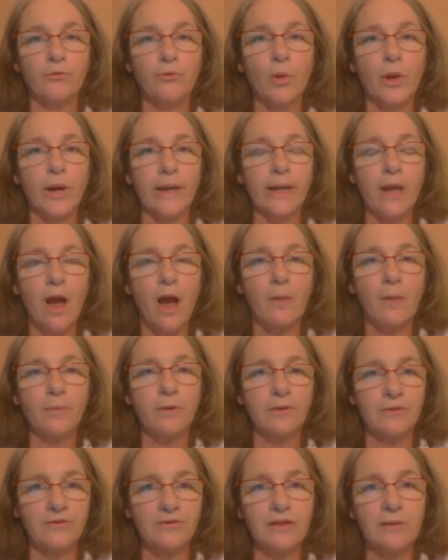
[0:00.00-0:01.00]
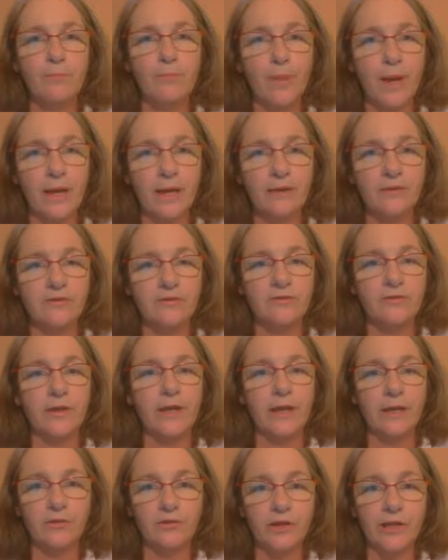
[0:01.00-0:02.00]
for a competency-based
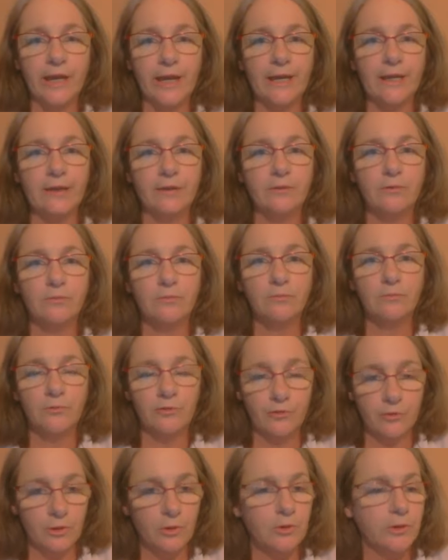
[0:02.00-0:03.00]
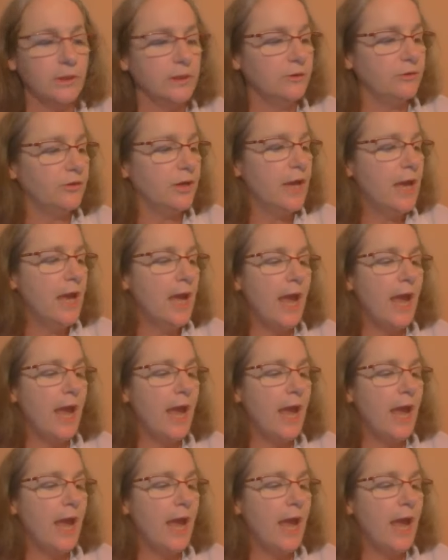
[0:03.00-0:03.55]
educated student,